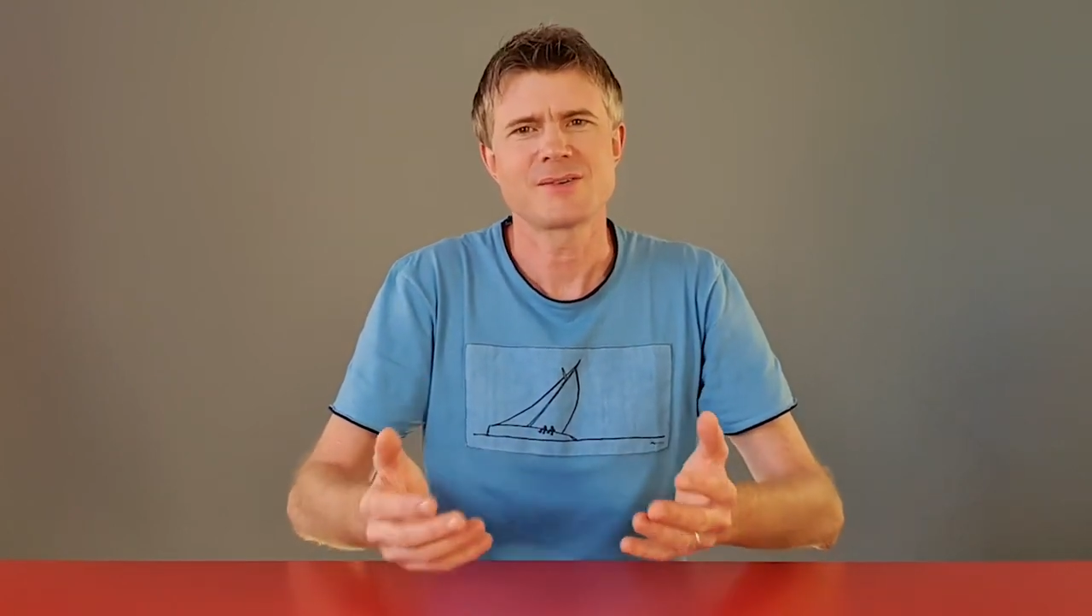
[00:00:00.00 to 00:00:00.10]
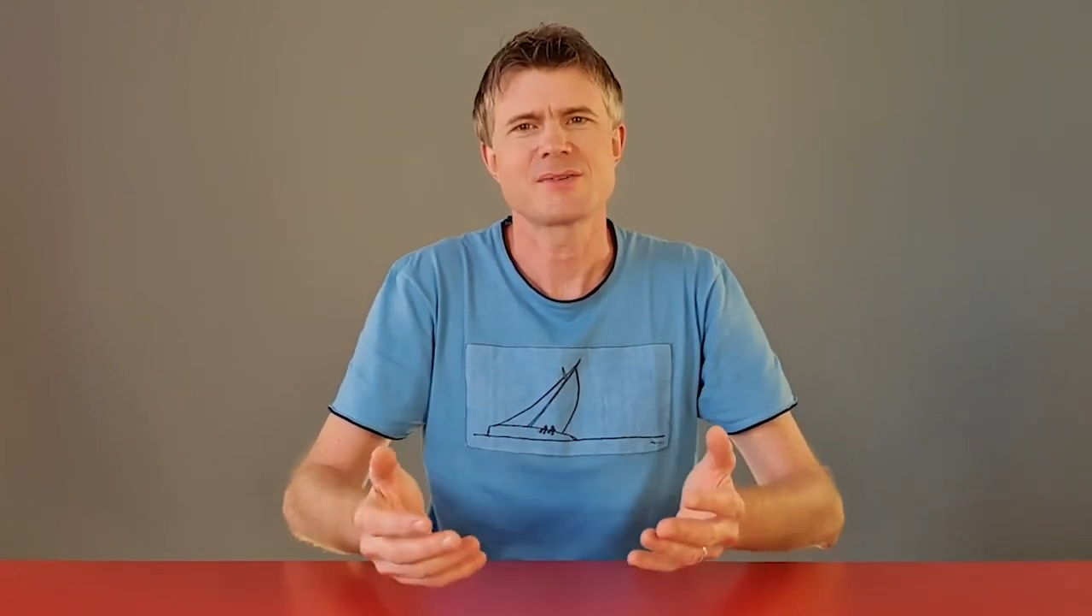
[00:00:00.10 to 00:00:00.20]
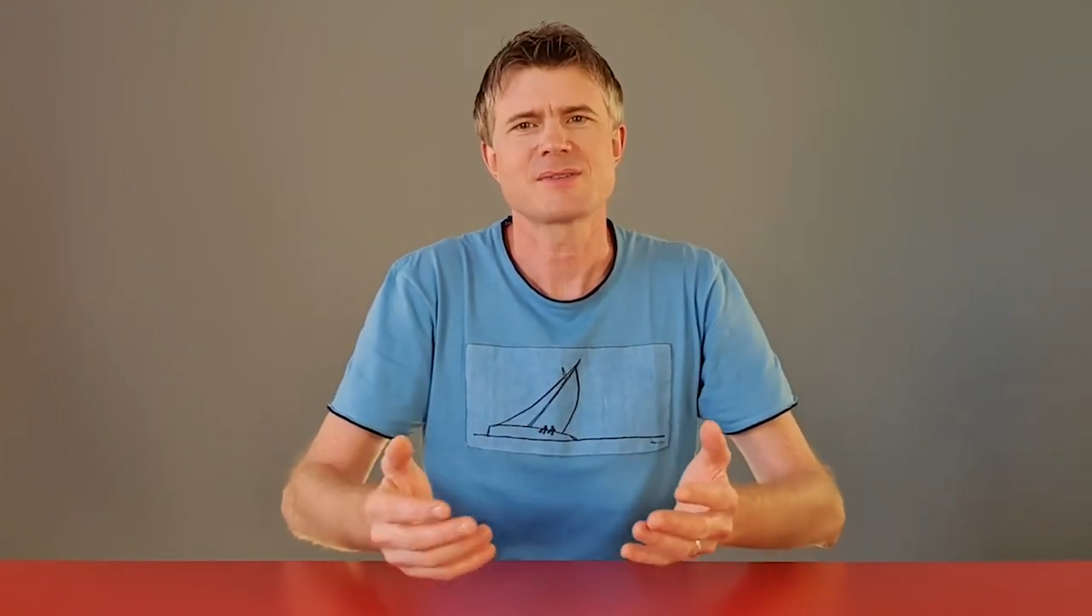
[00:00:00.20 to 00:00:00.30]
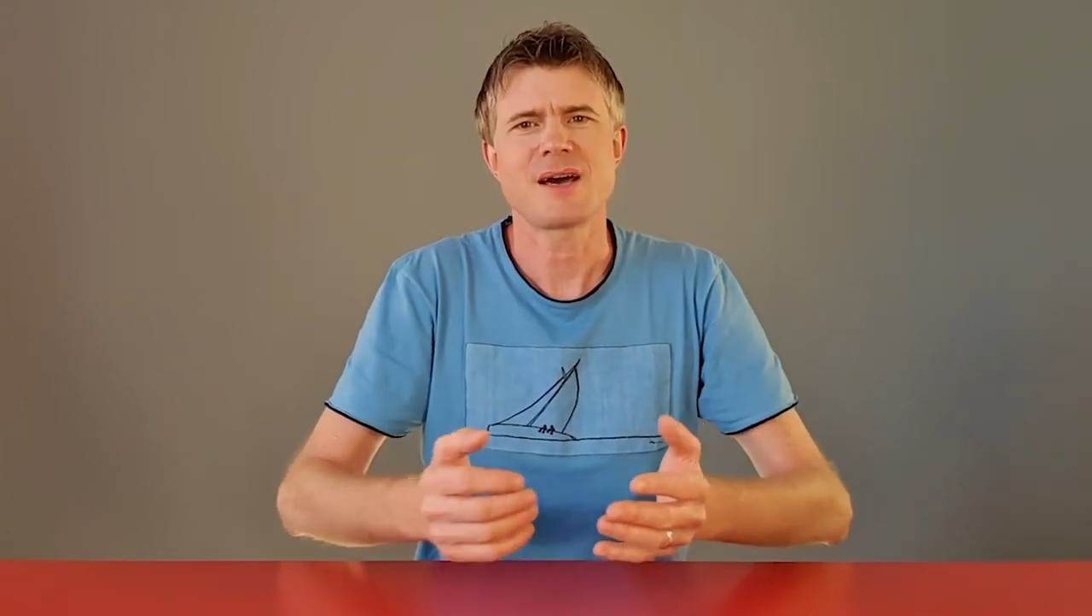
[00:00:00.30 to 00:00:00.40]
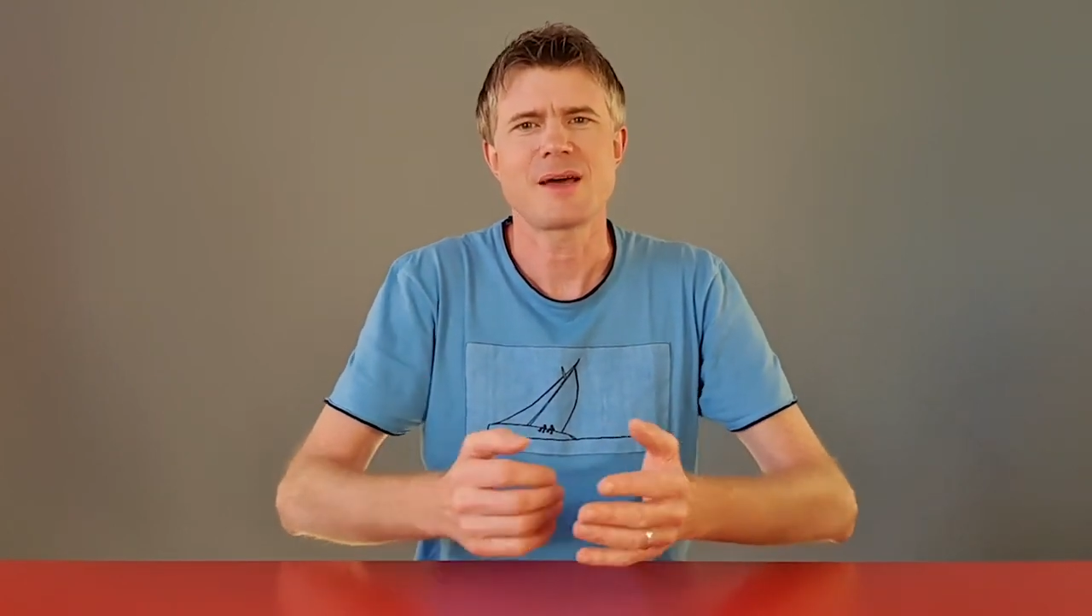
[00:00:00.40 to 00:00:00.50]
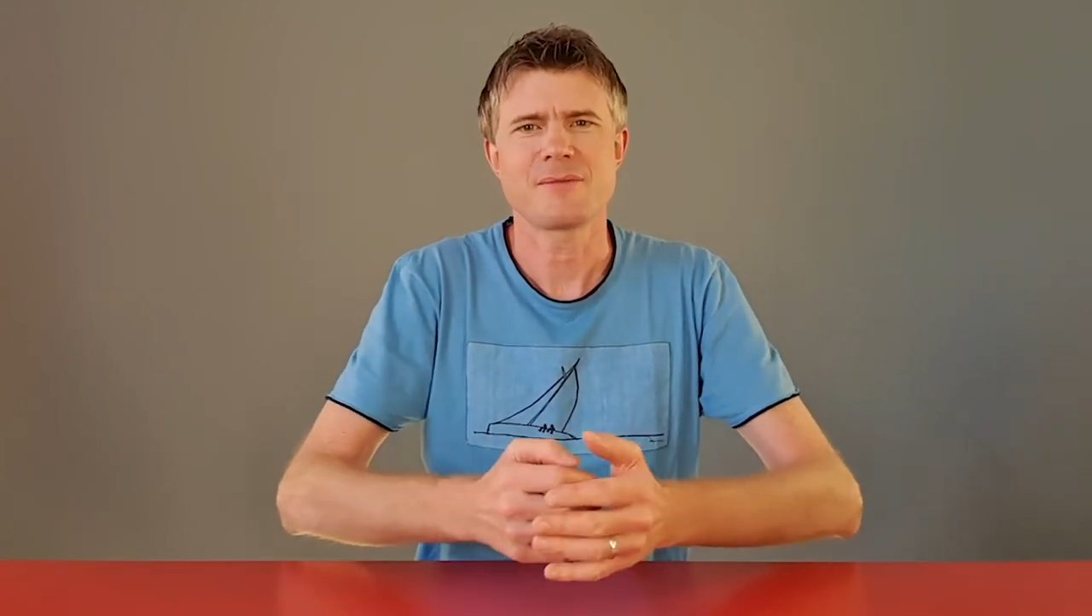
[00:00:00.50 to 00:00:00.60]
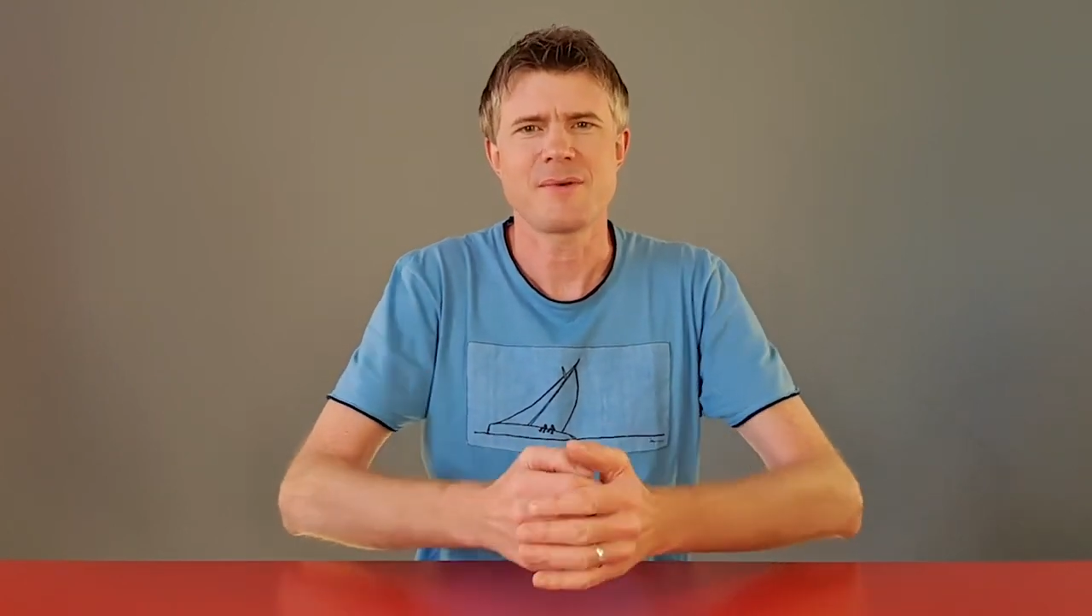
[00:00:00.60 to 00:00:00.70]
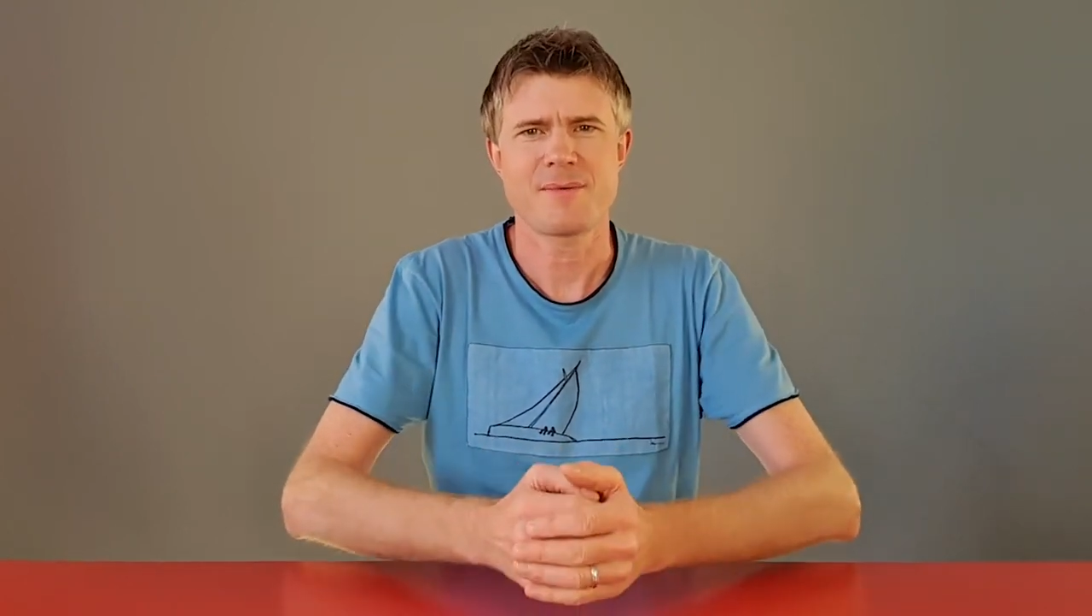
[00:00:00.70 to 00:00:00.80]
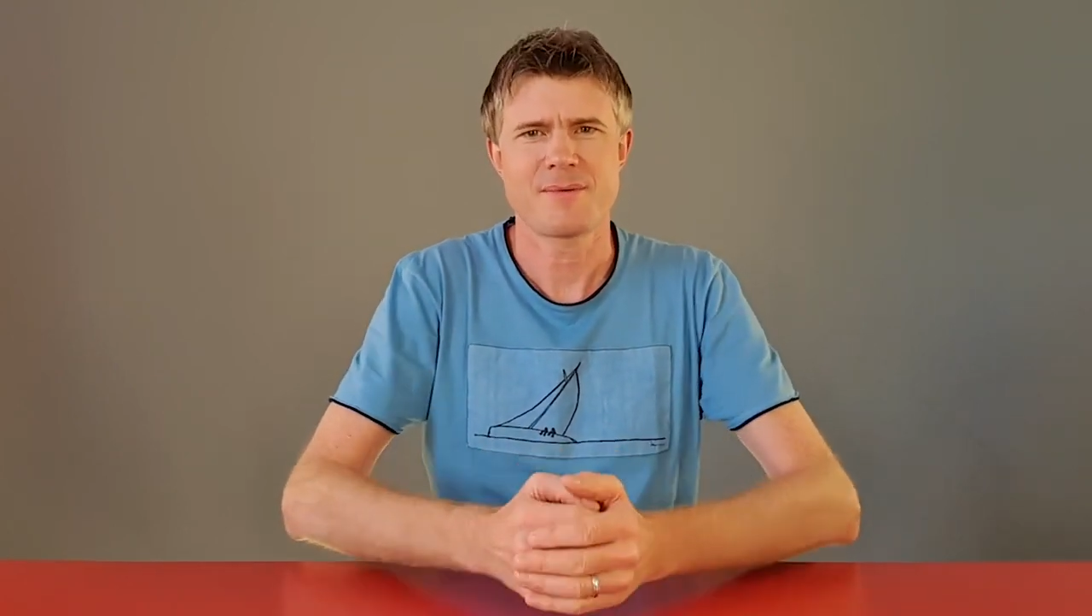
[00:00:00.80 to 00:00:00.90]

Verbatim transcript: to start with.